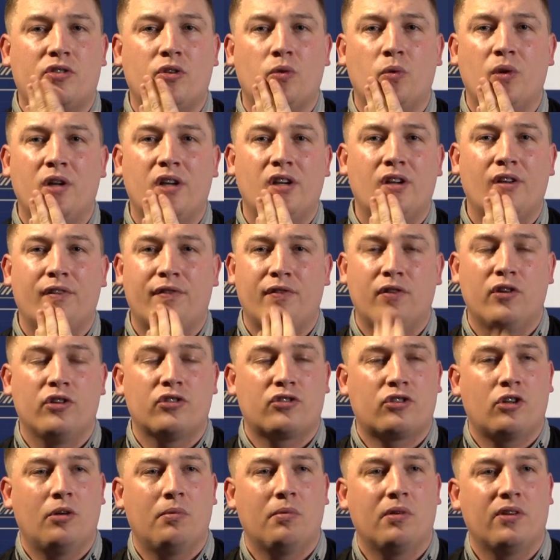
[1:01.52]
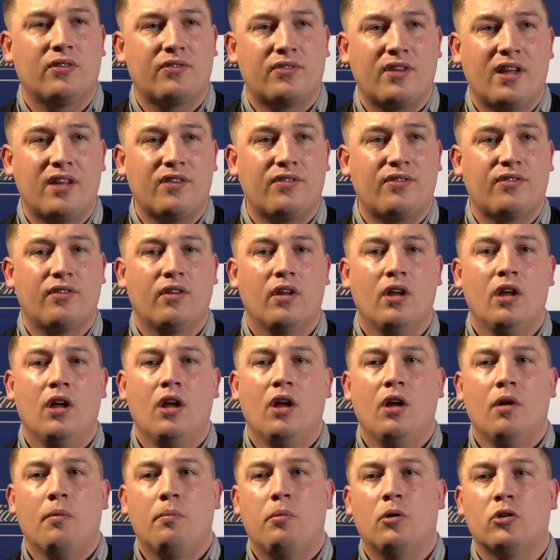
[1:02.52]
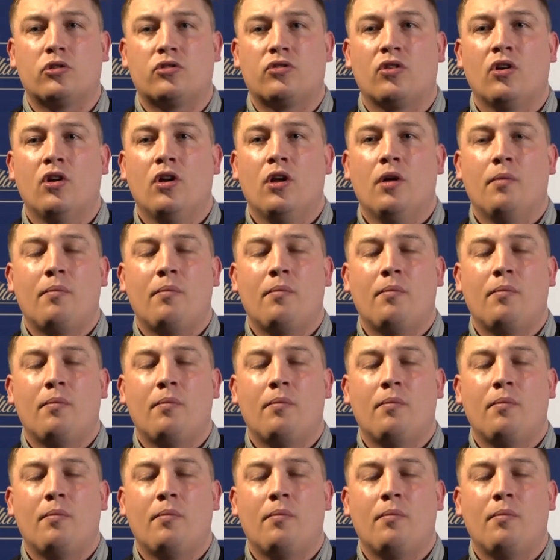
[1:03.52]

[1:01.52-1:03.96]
to win the first couple of sets, but